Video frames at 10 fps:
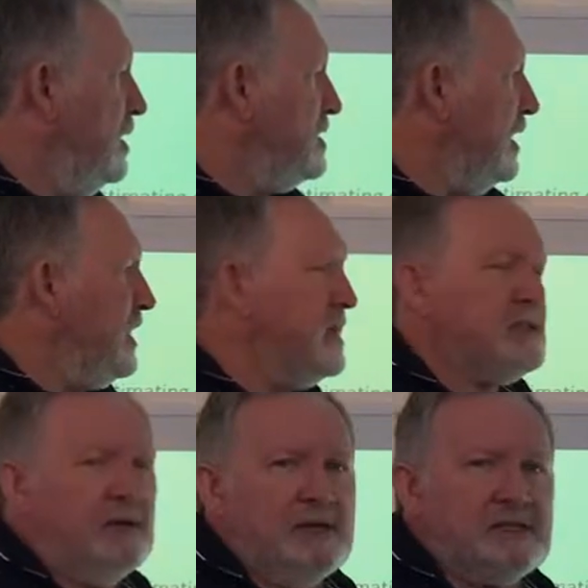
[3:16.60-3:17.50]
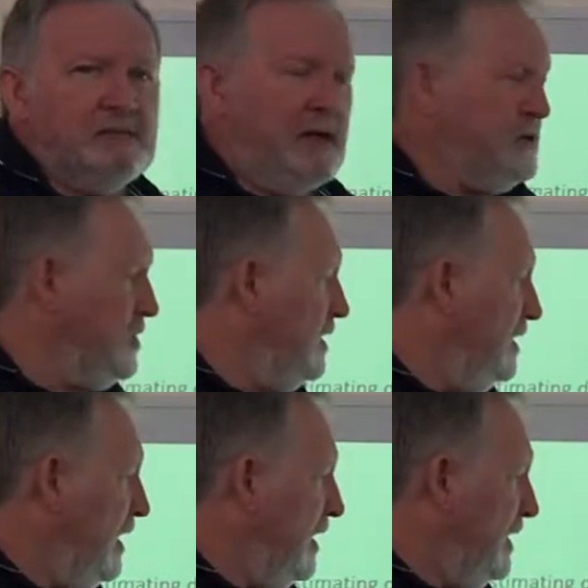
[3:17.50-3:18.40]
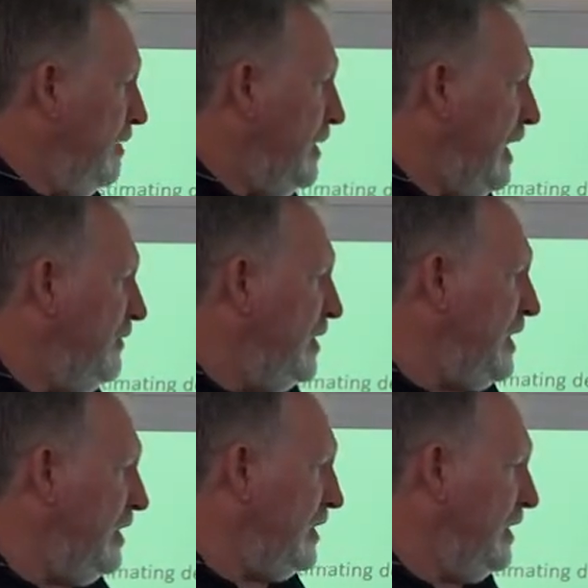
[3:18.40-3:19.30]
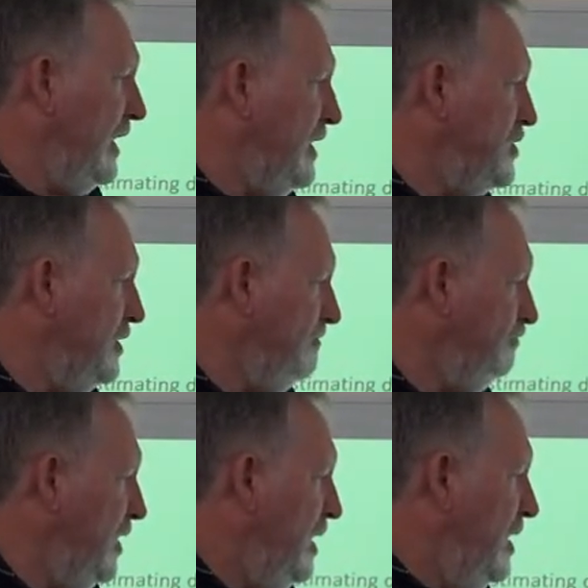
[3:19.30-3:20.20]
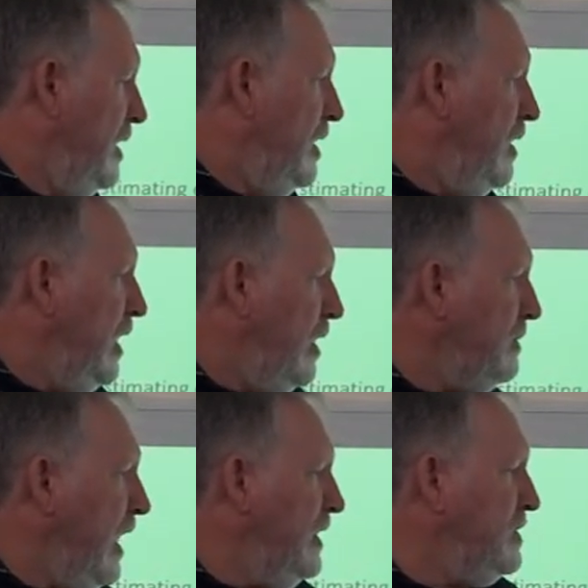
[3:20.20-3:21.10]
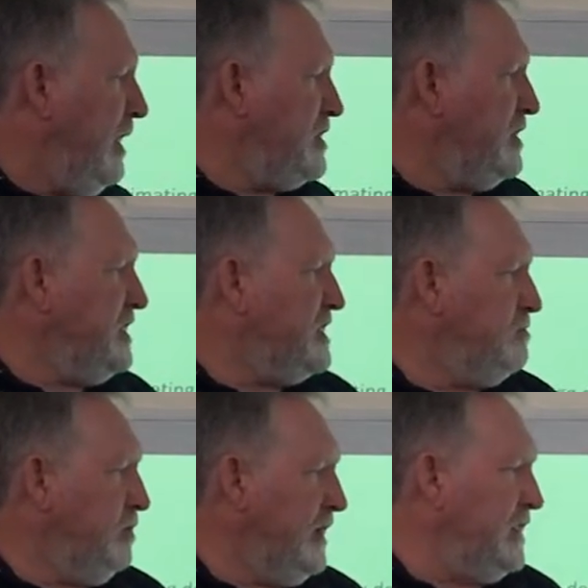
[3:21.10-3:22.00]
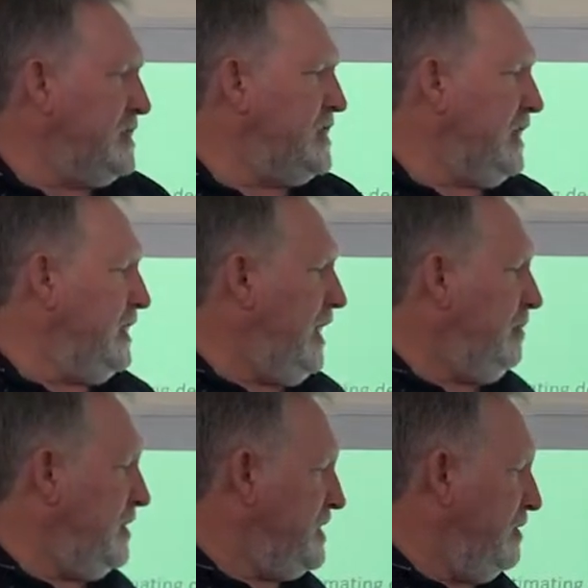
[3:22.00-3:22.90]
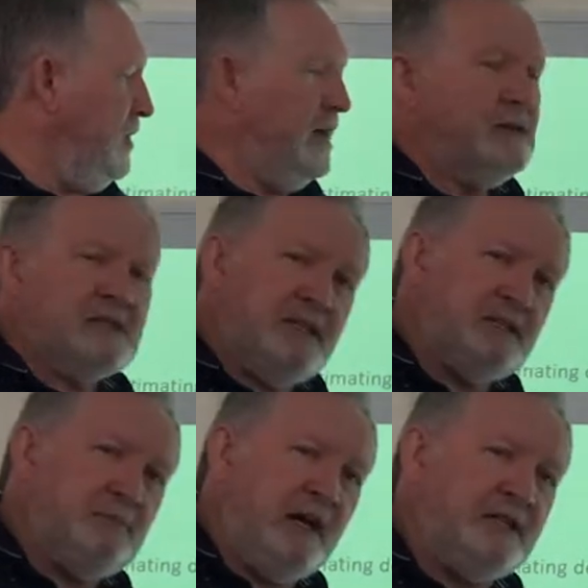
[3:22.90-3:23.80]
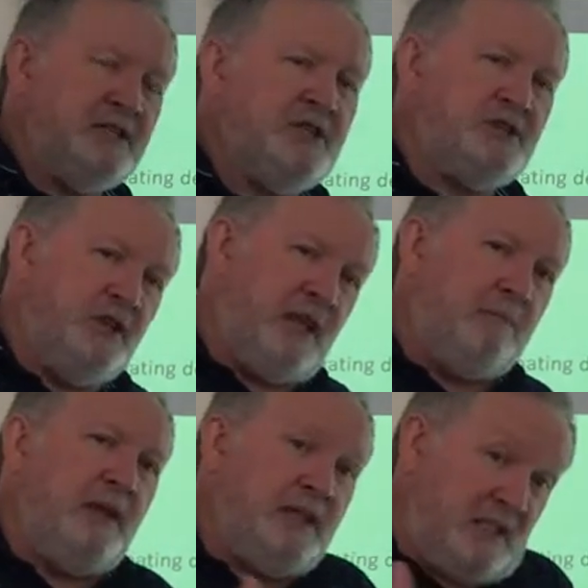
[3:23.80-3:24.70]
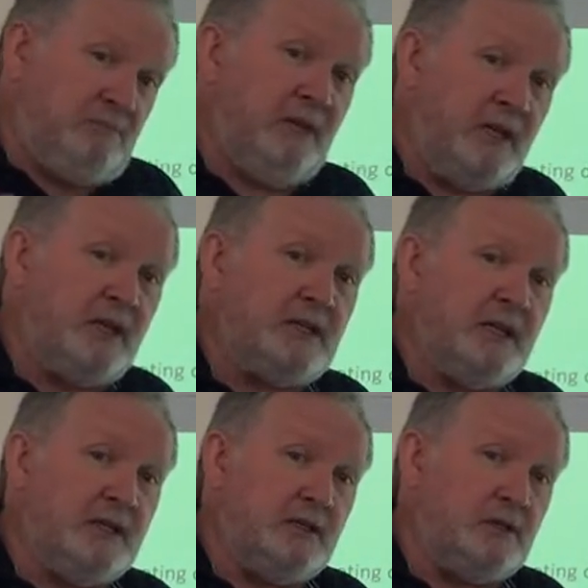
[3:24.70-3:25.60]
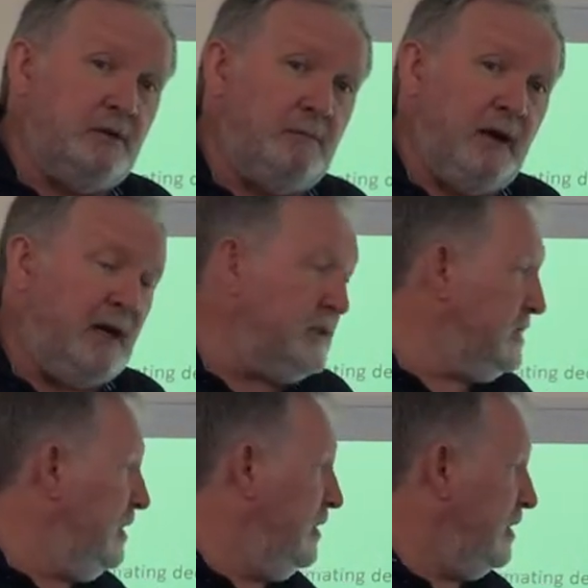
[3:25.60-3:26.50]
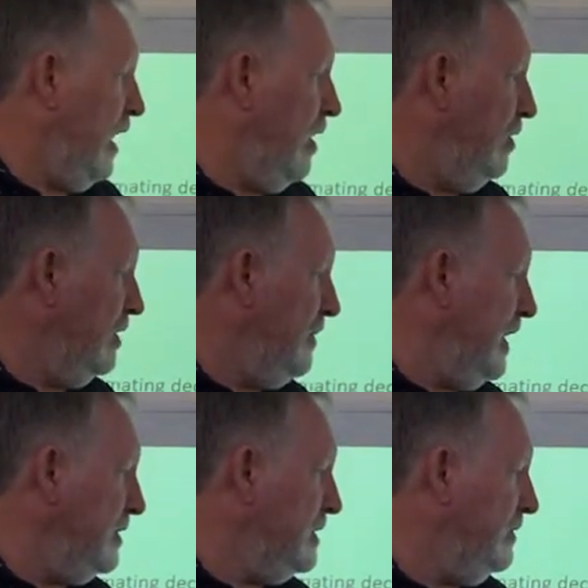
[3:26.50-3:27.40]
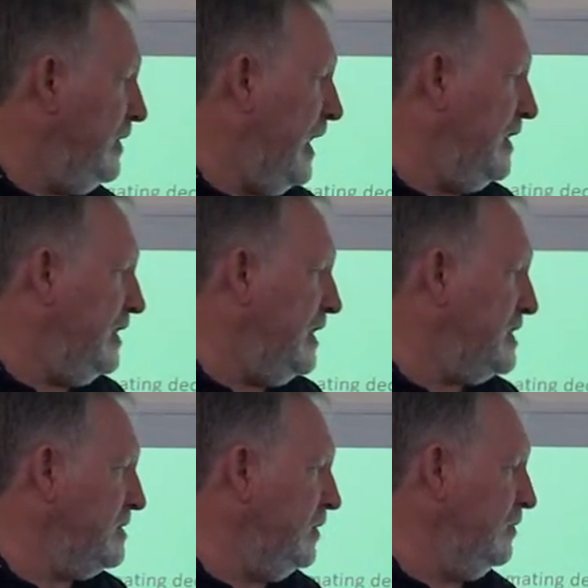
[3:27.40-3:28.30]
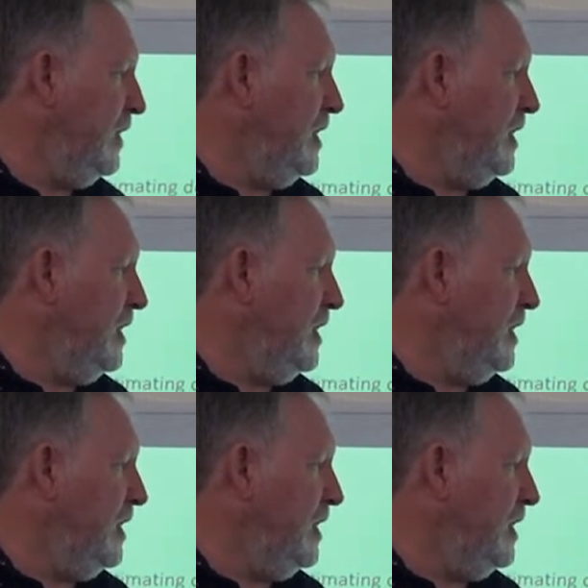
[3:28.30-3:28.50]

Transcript: So there's our estimation, and then we have our calculation. I'm going to actually split the second number. So where it says partition, that means split it into 2 parts, the whole amount and the decimal.